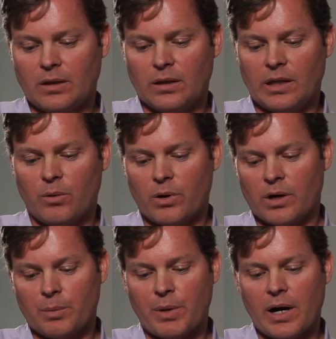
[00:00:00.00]
they were
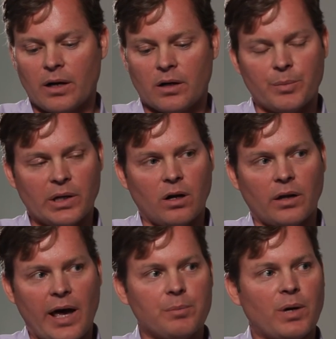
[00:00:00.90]
going to buy a company called
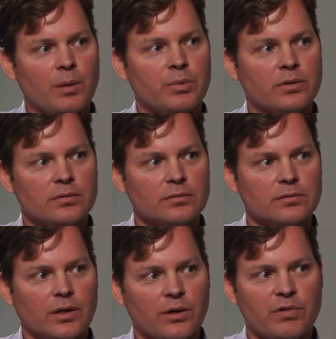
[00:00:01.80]
AdMob. Mm-hmm. I don't know
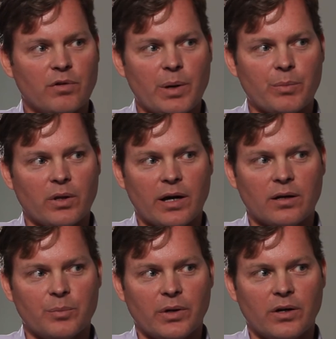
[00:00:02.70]
mm-hmm. if you remember that
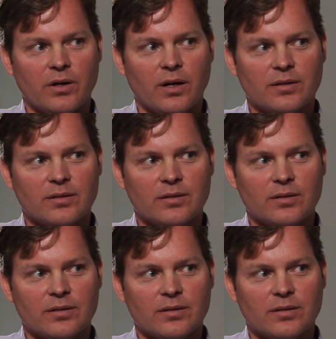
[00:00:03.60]
company or not.